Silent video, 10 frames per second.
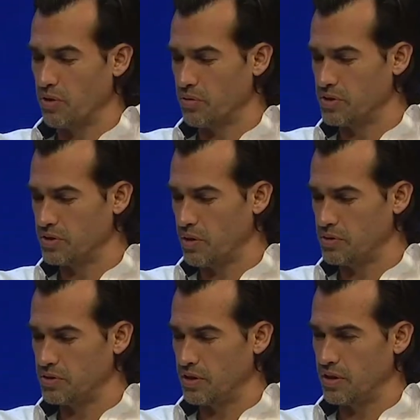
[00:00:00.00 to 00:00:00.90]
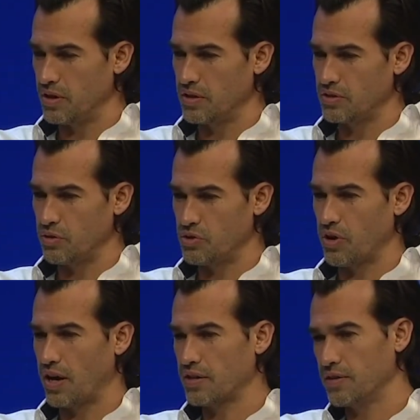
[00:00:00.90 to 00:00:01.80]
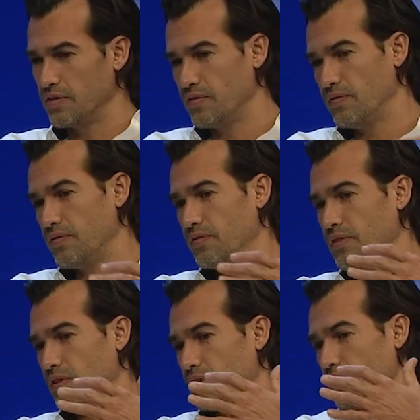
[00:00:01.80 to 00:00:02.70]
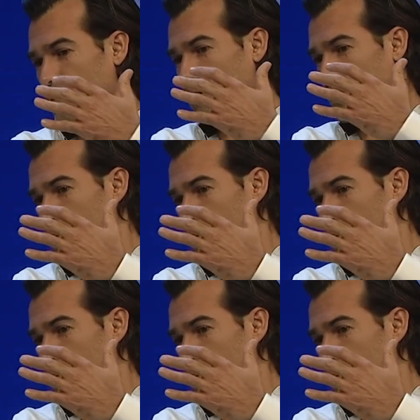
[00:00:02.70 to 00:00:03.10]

of the reasons I was so attracted to